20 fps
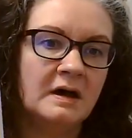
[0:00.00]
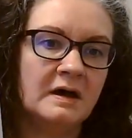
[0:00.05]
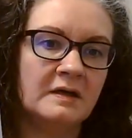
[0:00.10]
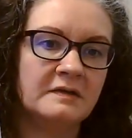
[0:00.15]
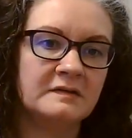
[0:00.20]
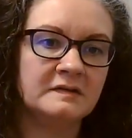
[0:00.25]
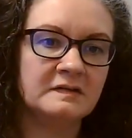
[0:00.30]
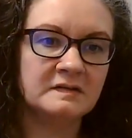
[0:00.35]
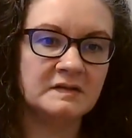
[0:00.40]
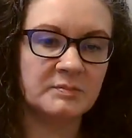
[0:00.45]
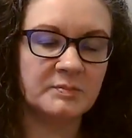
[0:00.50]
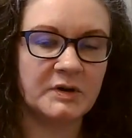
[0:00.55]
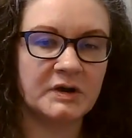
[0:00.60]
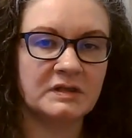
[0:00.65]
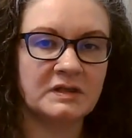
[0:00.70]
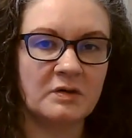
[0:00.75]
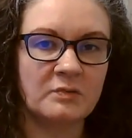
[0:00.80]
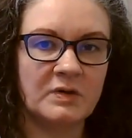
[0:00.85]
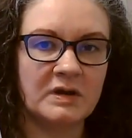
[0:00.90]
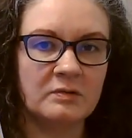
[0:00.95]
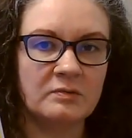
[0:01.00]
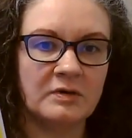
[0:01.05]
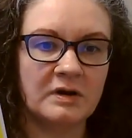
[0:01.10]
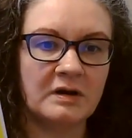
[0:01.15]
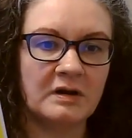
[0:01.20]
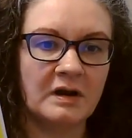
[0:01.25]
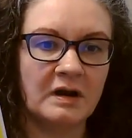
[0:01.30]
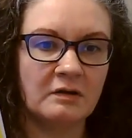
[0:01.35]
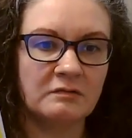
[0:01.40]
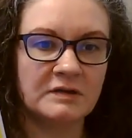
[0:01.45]
This is the book that we
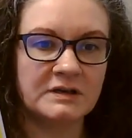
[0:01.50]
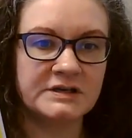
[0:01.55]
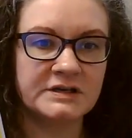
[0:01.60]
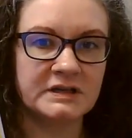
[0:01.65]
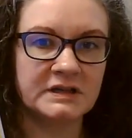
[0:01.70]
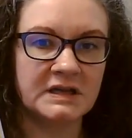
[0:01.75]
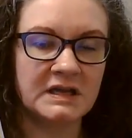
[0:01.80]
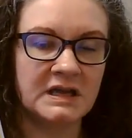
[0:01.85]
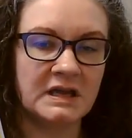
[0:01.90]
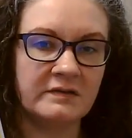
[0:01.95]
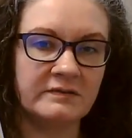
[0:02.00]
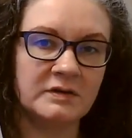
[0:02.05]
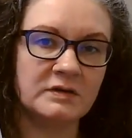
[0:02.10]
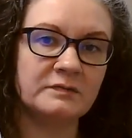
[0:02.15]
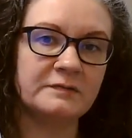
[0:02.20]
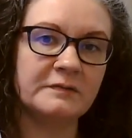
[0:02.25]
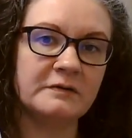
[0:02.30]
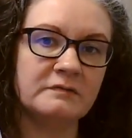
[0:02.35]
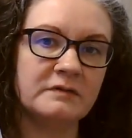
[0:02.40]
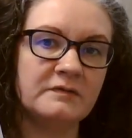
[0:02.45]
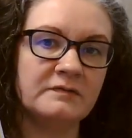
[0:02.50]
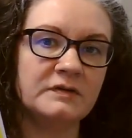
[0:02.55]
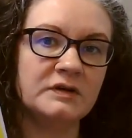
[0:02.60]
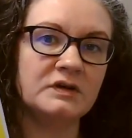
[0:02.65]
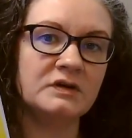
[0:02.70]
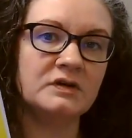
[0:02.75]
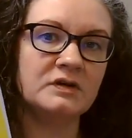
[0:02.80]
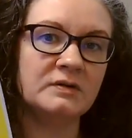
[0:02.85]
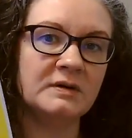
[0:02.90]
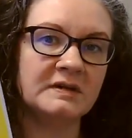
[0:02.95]
were originally given for
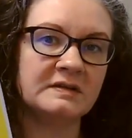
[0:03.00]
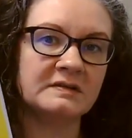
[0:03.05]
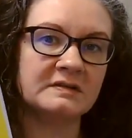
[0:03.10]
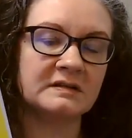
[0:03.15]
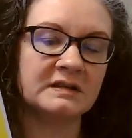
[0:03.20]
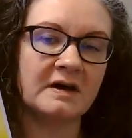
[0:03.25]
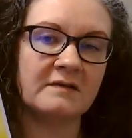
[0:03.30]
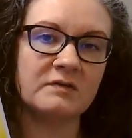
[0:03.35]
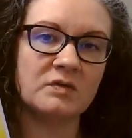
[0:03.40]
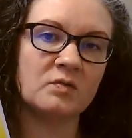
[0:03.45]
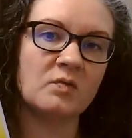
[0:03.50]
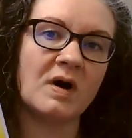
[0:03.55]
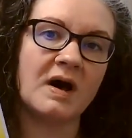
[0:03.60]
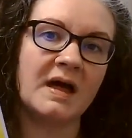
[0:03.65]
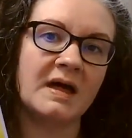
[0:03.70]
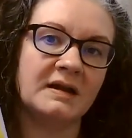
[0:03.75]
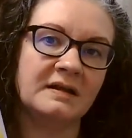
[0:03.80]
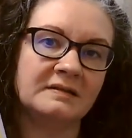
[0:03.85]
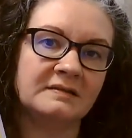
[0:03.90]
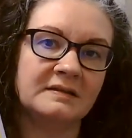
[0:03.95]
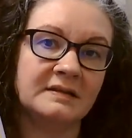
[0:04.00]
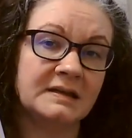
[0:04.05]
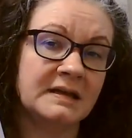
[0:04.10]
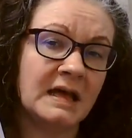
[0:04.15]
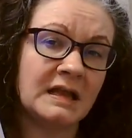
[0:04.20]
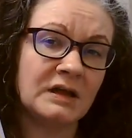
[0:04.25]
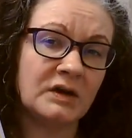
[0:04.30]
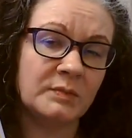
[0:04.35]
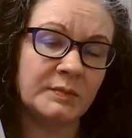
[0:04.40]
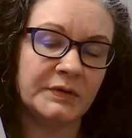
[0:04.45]
review. It's level 1, it's the
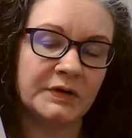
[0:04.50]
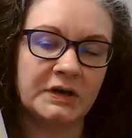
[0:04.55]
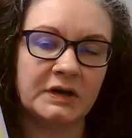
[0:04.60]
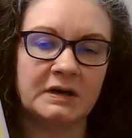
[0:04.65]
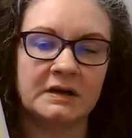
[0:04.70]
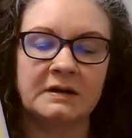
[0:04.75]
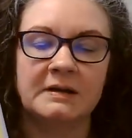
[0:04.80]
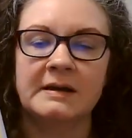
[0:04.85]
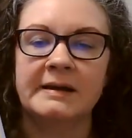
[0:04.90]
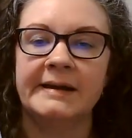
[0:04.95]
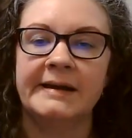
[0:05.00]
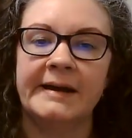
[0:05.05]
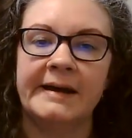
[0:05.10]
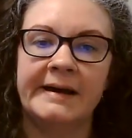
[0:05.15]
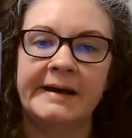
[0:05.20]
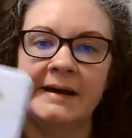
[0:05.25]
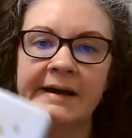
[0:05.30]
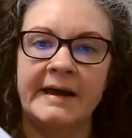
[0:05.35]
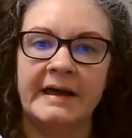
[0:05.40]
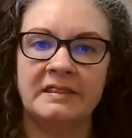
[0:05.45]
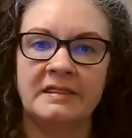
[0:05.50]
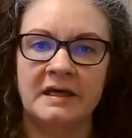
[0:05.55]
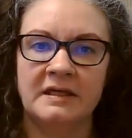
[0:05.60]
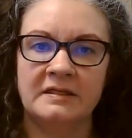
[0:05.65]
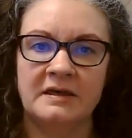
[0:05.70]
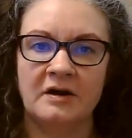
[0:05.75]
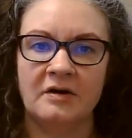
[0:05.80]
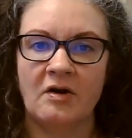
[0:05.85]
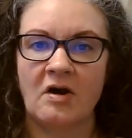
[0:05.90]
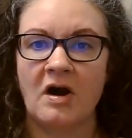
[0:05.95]
yellow book. And then
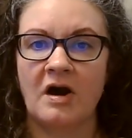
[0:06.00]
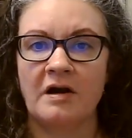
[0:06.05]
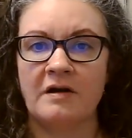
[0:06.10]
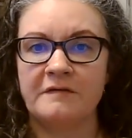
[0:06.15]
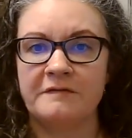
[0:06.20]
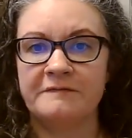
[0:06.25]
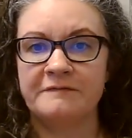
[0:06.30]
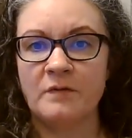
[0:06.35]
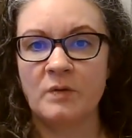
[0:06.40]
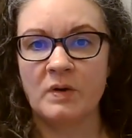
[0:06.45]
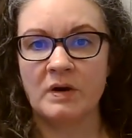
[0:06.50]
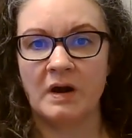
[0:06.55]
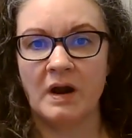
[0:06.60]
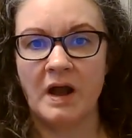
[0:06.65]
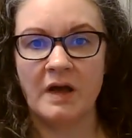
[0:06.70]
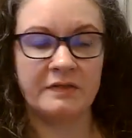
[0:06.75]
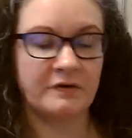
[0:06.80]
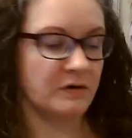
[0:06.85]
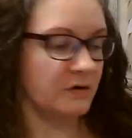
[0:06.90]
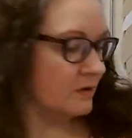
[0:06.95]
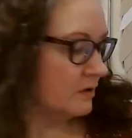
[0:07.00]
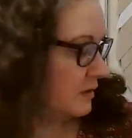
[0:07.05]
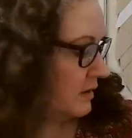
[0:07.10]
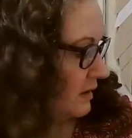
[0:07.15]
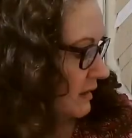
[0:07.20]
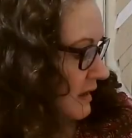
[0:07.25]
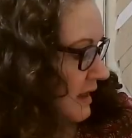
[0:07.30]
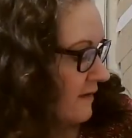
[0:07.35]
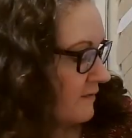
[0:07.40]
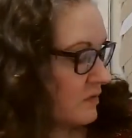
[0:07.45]
there are 4 other
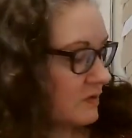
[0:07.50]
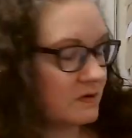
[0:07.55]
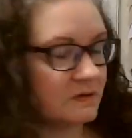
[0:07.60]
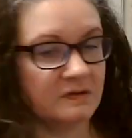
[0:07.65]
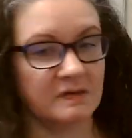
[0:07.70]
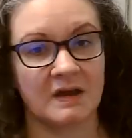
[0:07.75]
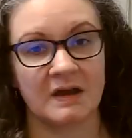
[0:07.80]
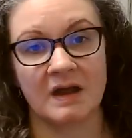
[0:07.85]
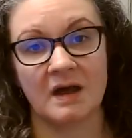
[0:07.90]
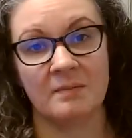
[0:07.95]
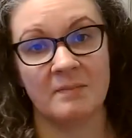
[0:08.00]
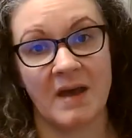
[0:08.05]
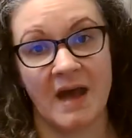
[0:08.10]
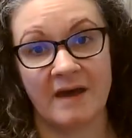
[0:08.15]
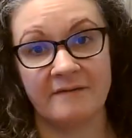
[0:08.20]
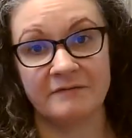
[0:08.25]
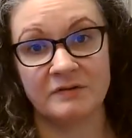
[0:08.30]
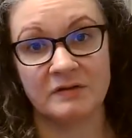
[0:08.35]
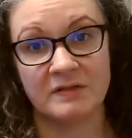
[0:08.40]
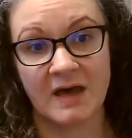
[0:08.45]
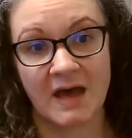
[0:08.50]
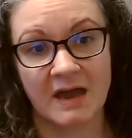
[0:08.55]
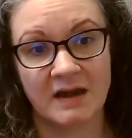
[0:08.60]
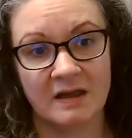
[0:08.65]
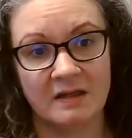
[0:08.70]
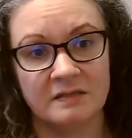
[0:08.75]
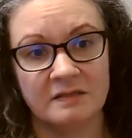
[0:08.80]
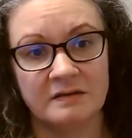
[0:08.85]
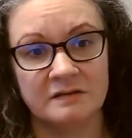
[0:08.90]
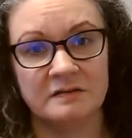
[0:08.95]
levels that come after that.
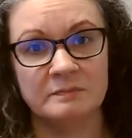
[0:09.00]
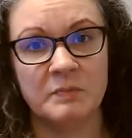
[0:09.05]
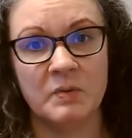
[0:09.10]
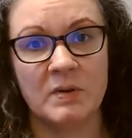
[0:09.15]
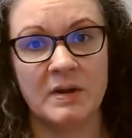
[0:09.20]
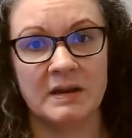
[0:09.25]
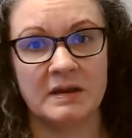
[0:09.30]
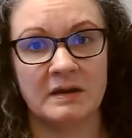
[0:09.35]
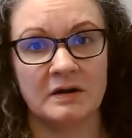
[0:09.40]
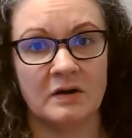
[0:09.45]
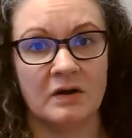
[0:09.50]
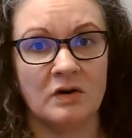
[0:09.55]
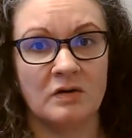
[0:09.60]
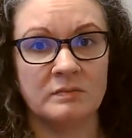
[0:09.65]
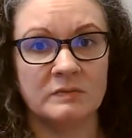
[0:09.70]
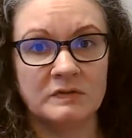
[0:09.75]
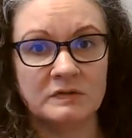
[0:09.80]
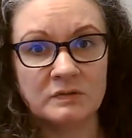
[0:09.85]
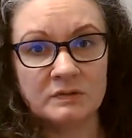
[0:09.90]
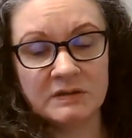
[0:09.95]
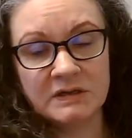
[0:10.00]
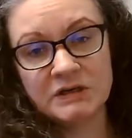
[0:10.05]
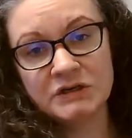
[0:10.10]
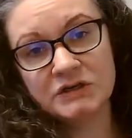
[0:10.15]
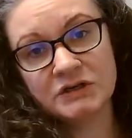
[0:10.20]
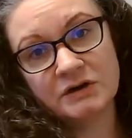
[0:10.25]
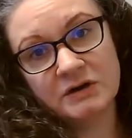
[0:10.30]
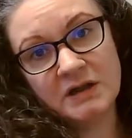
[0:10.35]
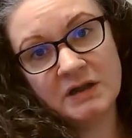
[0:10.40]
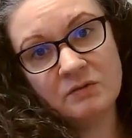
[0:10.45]
At this point in our homeschooling
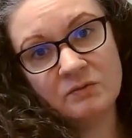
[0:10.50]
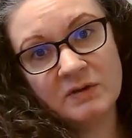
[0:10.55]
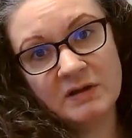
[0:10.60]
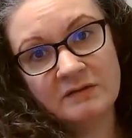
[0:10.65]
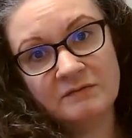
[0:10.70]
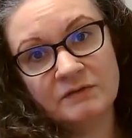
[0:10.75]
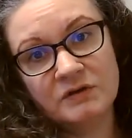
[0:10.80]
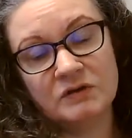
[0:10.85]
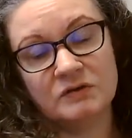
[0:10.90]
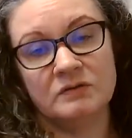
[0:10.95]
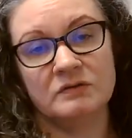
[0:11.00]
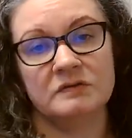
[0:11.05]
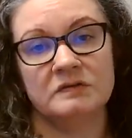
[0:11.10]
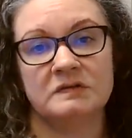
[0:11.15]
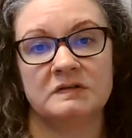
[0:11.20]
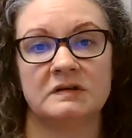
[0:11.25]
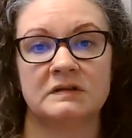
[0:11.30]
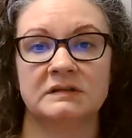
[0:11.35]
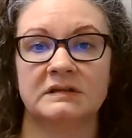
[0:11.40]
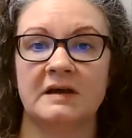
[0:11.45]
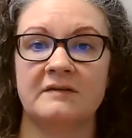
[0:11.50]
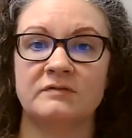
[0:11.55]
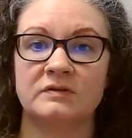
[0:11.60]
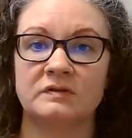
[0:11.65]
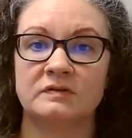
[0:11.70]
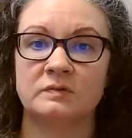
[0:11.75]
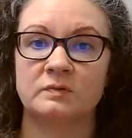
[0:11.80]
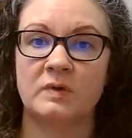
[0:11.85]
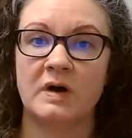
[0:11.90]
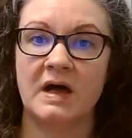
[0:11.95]
journey, we've used
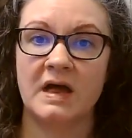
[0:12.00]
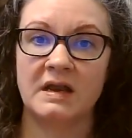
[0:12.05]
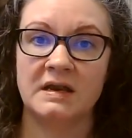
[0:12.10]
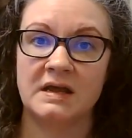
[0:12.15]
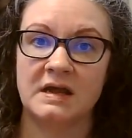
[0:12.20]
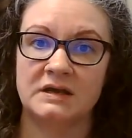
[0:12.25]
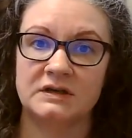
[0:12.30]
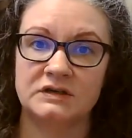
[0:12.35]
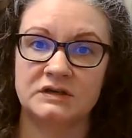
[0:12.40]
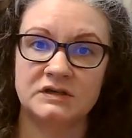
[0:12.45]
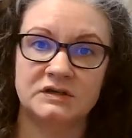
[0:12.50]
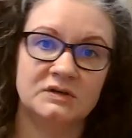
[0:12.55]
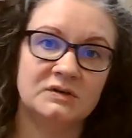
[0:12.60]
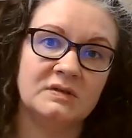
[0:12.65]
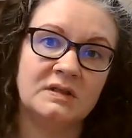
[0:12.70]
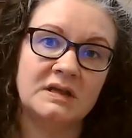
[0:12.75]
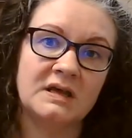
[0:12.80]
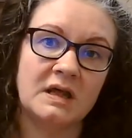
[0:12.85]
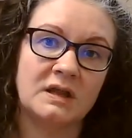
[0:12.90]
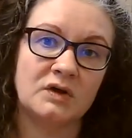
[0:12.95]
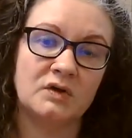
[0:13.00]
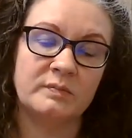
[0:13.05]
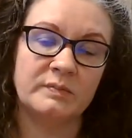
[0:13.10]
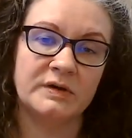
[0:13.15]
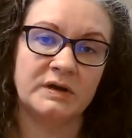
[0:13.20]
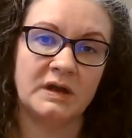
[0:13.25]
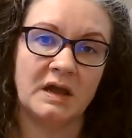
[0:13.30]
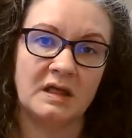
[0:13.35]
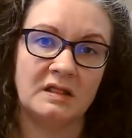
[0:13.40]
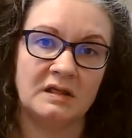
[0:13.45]
levels 1 and 2, the yellow
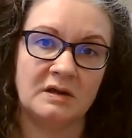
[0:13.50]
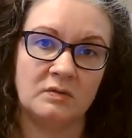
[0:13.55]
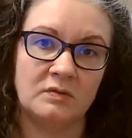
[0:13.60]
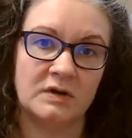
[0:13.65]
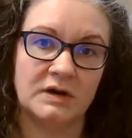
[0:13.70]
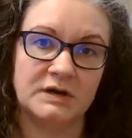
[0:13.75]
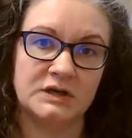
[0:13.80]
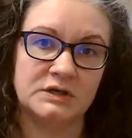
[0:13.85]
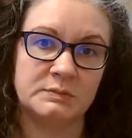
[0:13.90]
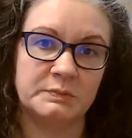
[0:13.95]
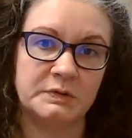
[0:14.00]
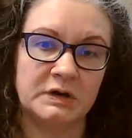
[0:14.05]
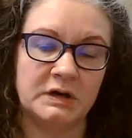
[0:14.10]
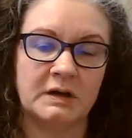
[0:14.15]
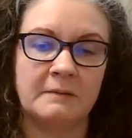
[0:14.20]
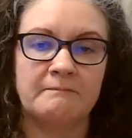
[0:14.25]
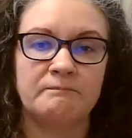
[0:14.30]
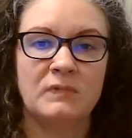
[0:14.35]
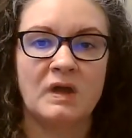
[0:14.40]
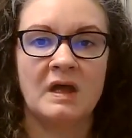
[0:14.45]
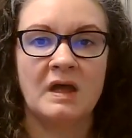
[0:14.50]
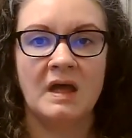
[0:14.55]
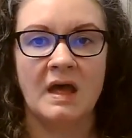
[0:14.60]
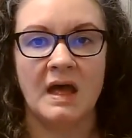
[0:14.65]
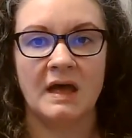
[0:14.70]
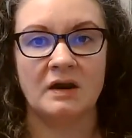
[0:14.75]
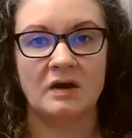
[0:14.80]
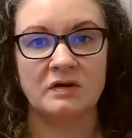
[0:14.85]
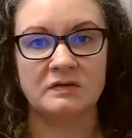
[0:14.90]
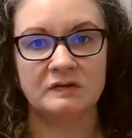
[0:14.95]
book and the orange book.
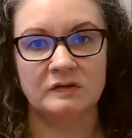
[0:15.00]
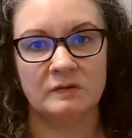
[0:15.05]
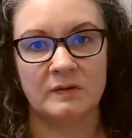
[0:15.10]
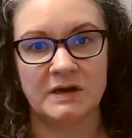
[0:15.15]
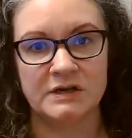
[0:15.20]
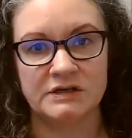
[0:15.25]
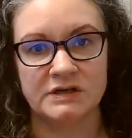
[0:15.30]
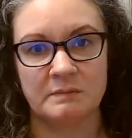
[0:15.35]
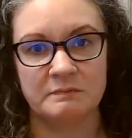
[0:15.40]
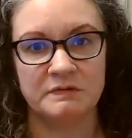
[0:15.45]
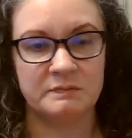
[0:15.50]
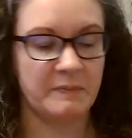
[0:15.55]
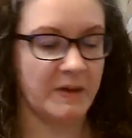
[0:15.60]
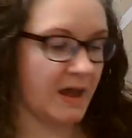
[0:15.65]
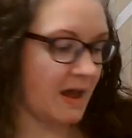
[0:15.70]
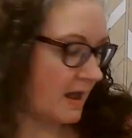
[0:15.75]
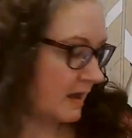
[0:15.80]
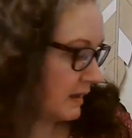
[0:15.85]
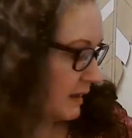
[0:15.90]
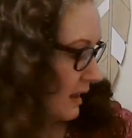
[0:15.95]
And also I jumped back